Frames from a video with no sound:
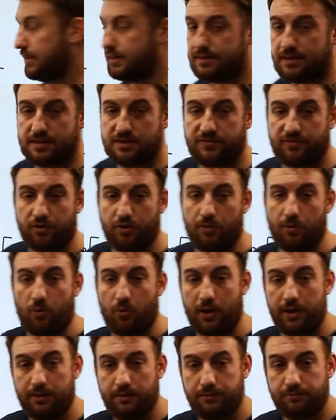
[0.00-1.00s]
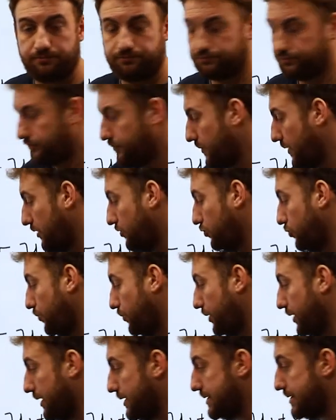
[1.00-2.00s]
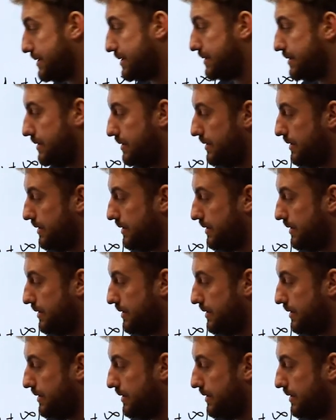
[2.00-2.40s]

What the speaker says: this is from 1 to plus